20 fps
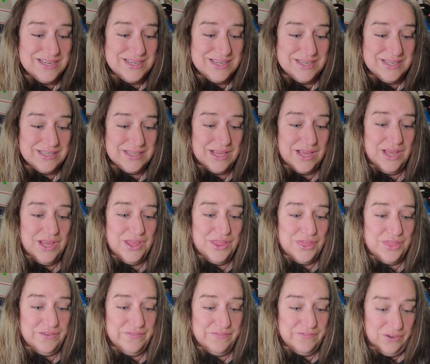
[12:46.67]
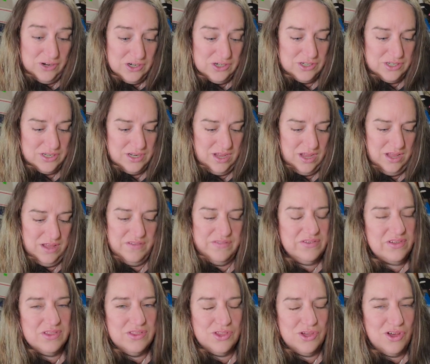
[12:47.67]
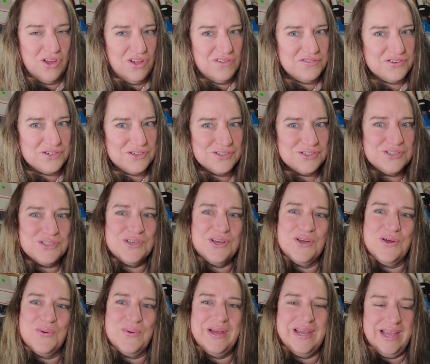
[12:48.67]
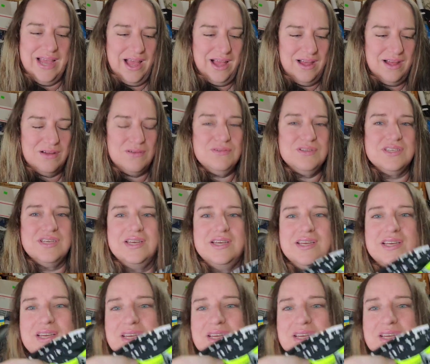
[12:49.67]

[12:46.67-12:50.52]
is the first of the golf shirts going out.